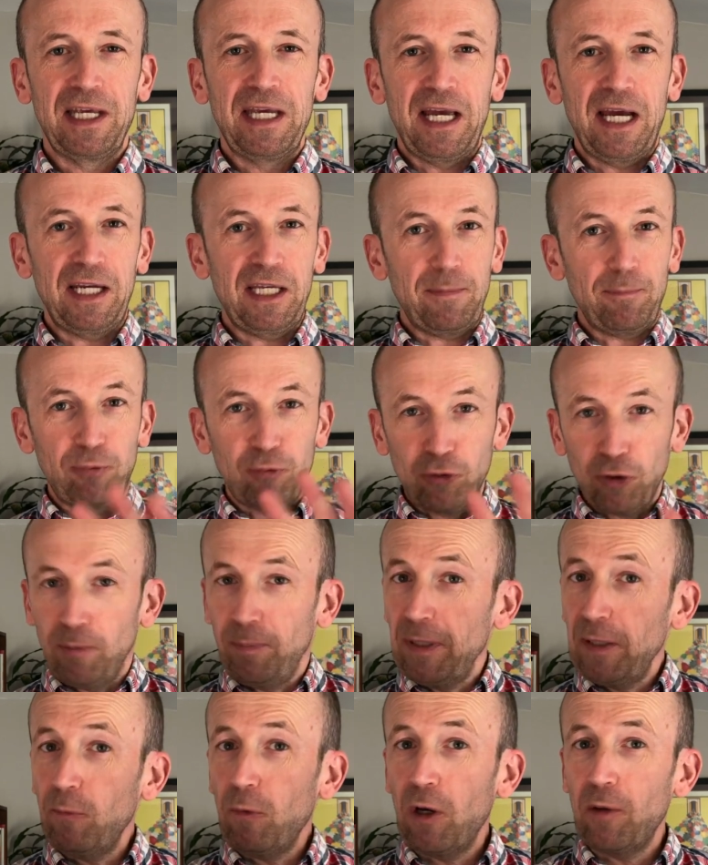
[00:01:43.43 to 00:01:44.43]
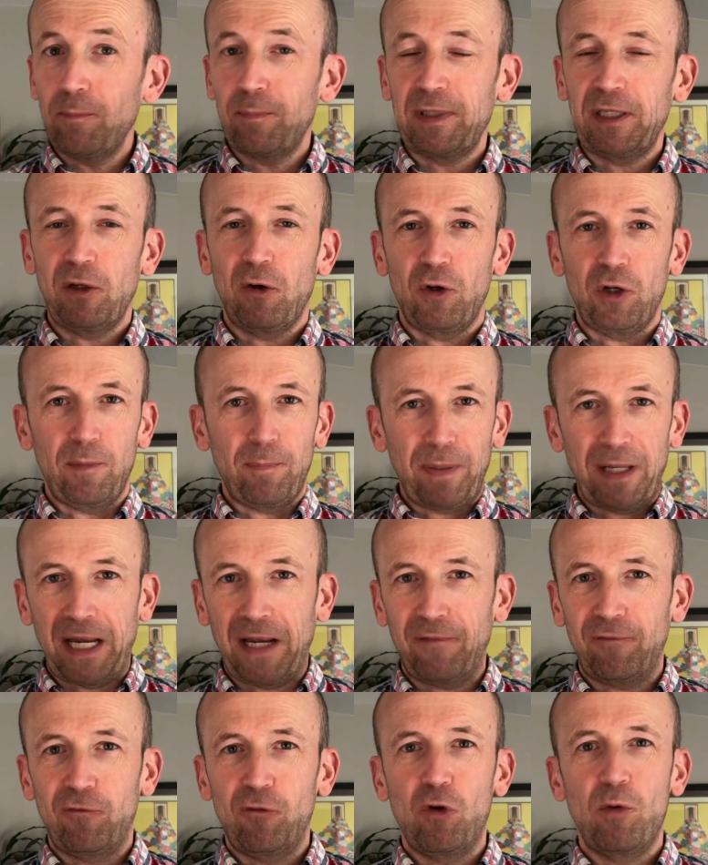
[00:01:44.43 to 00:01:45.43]
And it probably won't be on a
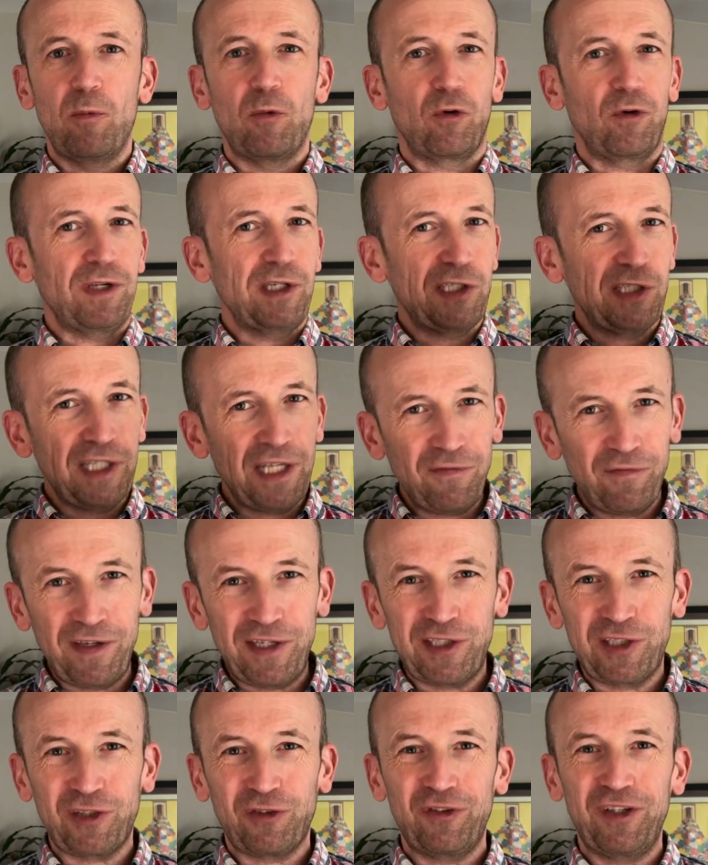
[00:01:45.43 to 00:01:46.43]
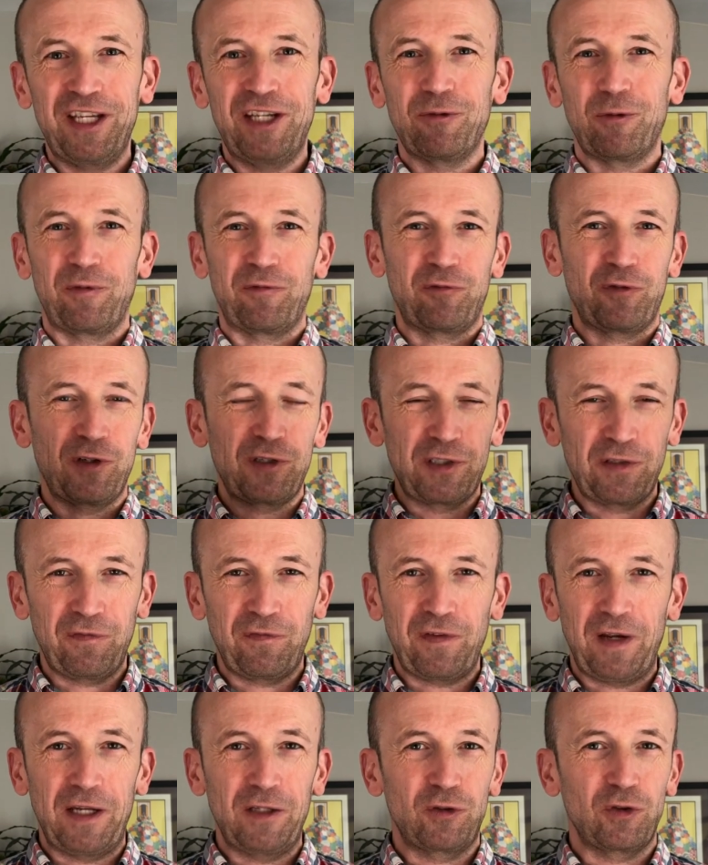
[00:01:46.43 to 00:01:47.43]
platform or on a TV screen or in front of
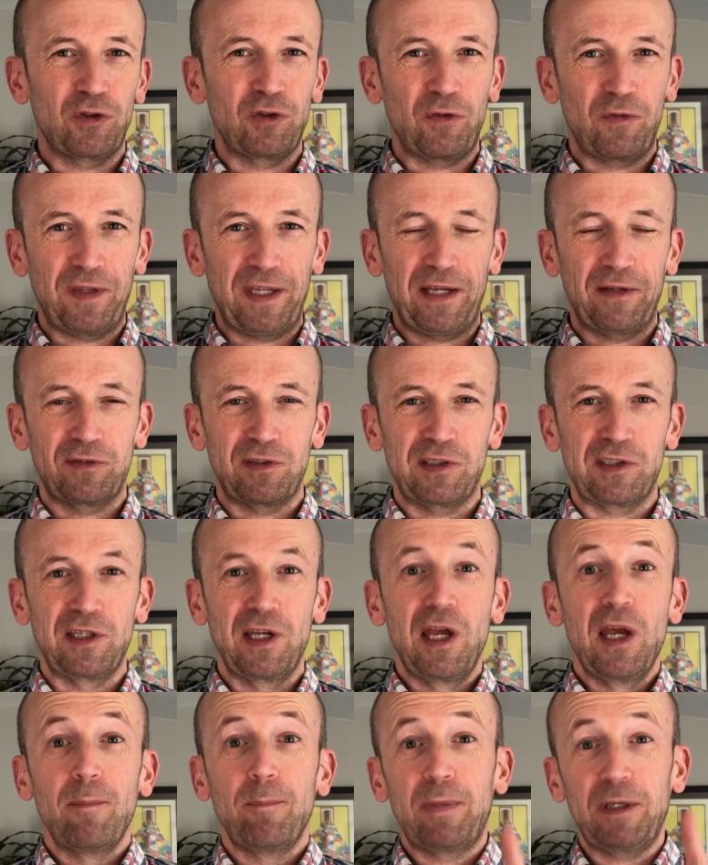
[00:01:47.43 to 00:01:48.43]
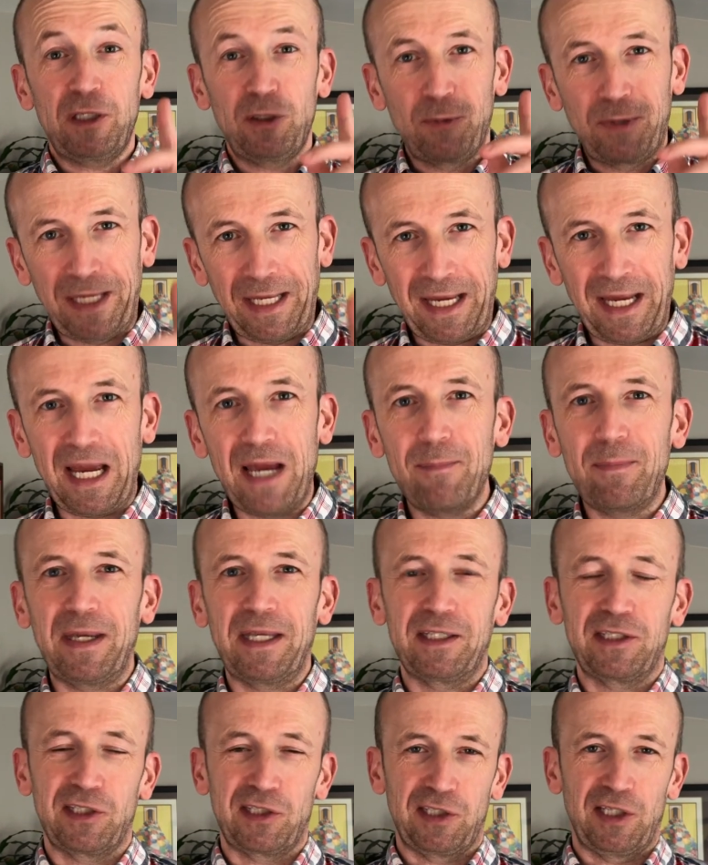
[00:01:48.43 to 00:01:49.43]
hundreds or thousands, but you can
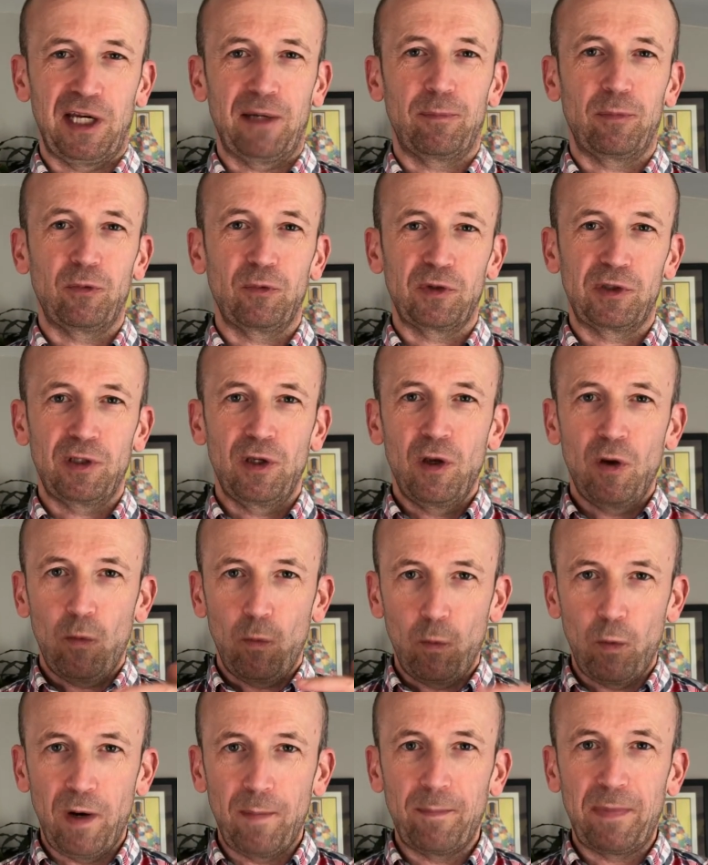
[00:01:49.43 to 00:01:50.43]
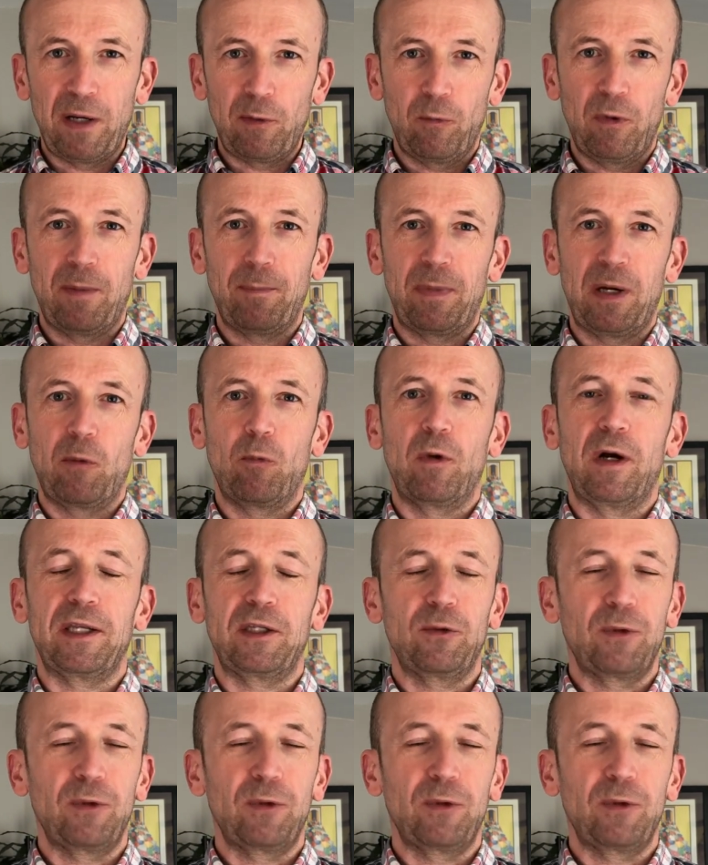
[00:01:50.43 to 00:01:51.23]
make disciples one by one by one.